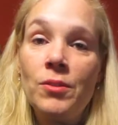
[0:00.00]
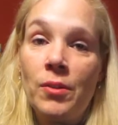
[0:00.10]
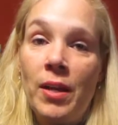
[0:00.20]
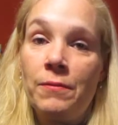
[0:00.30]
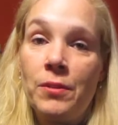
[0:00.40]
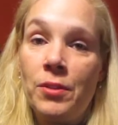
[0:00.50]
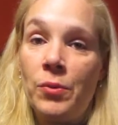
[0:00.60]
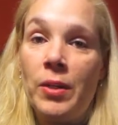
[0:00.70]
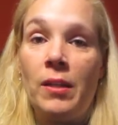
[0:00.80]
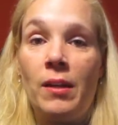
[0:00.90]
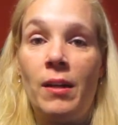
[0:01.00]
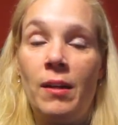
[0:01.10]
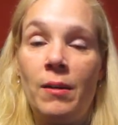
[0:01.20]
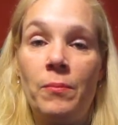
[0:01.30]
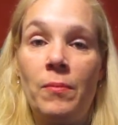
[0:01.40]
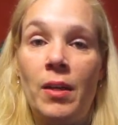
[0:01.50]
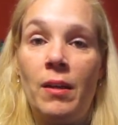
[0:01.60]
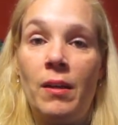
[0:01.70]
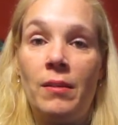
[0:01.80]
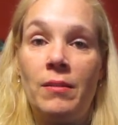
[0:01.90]
don't have to do it in
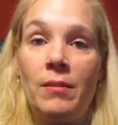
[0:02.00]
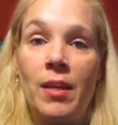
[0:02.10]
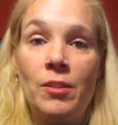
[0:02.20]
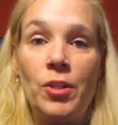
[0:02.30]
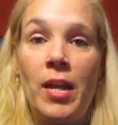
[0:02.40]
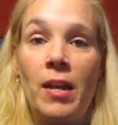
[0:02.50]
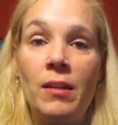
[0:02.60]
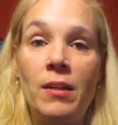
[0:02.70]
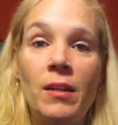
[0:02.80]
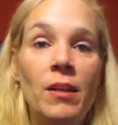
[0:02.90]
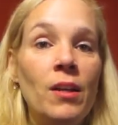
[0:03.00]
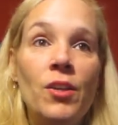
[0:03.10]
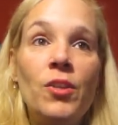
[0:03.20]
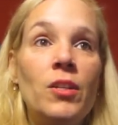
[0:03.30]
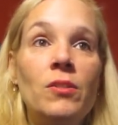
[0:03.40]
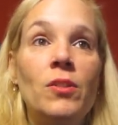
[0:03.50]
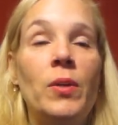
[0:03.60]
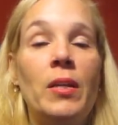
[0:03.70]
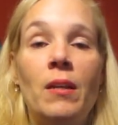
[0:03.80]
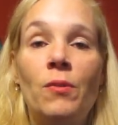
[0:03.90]
a KitchenAid. You can do
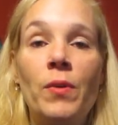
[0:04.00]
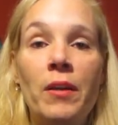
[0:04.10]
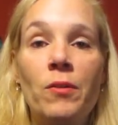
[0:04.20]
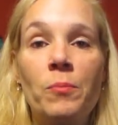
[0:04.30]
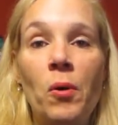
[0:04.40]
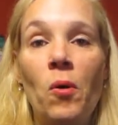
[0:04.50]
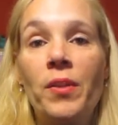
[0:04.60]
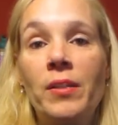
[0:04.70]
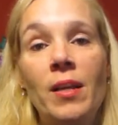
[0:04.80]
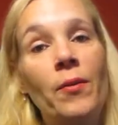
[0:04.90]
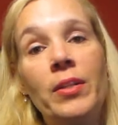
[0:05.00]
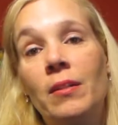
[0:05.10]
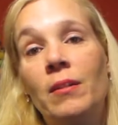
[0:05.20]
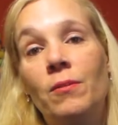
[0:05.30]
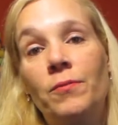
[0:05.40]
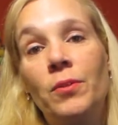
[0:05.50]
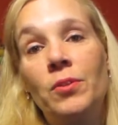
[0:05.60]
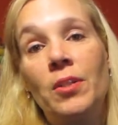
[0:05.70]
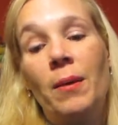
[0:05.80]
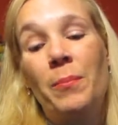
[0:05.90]
it in a regular bowl. That's how I did it the
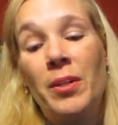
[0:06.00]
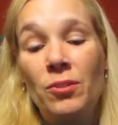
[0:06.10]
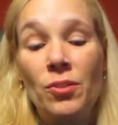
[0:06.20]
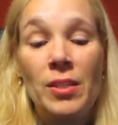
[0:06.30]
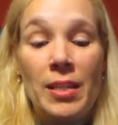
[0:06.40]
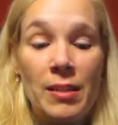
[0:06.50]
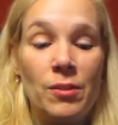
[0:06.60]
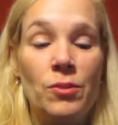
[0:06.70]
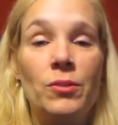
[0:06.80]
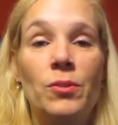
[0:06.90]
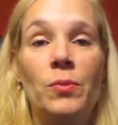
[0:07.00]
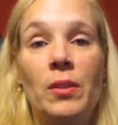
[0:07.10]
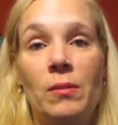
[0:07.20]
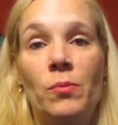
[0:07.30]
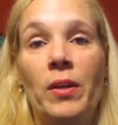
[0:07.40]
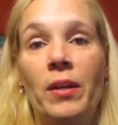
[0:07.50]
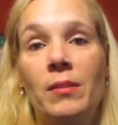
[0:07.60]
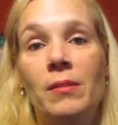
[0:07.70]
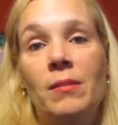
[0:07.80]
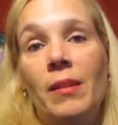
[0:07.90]
first time, but it's just easier to do it this way
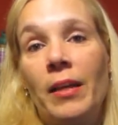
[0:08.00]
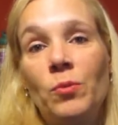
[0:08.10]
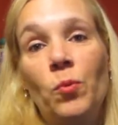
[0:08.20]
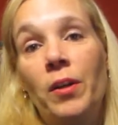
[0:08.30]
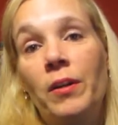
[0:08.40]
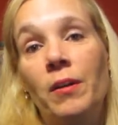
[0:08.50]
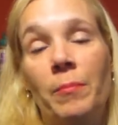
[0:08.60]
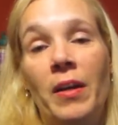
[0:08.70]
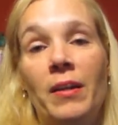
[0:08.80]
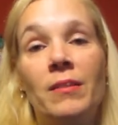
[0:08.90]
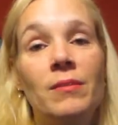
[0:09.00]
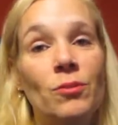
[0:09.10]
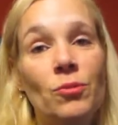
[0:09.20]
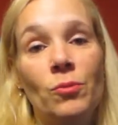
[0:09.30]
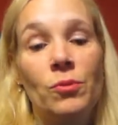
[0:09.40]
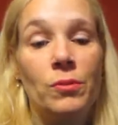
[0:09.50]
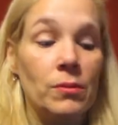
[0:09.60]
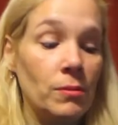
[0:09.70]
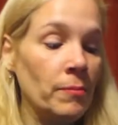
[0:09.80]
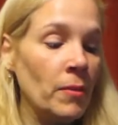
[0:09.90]
because it's less work on my shoulders.